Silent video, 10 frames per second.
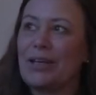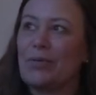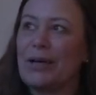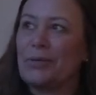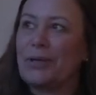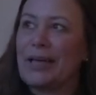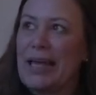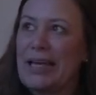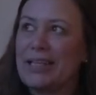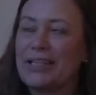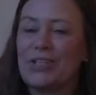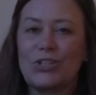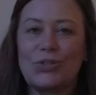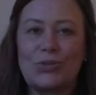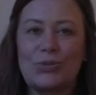when we're getting
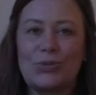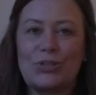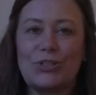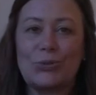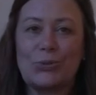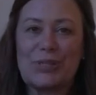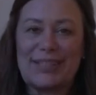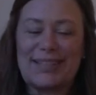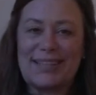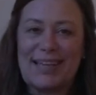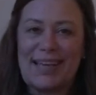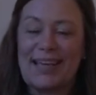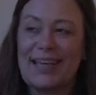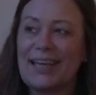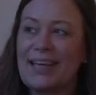to the shortest
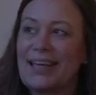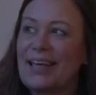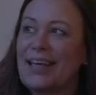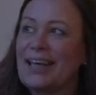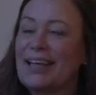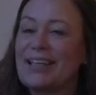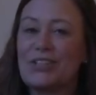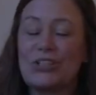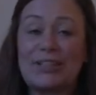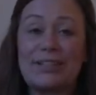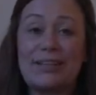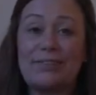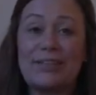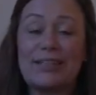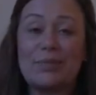day, it's just
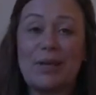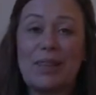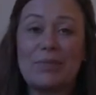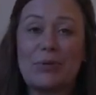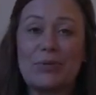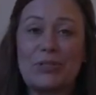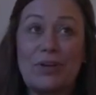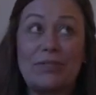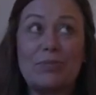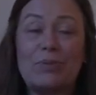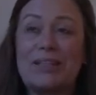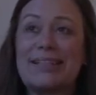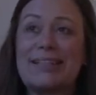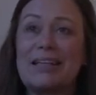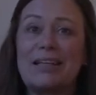lovely to make the most of every bit of
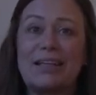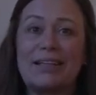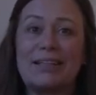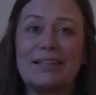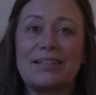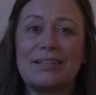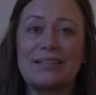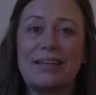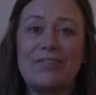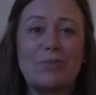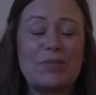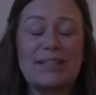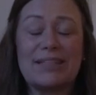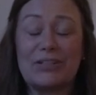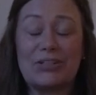sunlight, every bit of
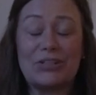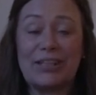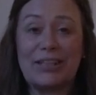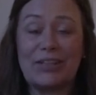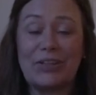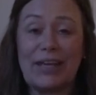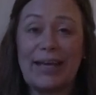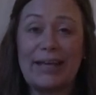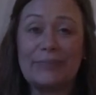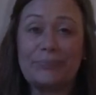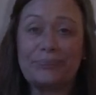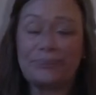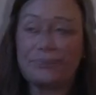sunshine that you can.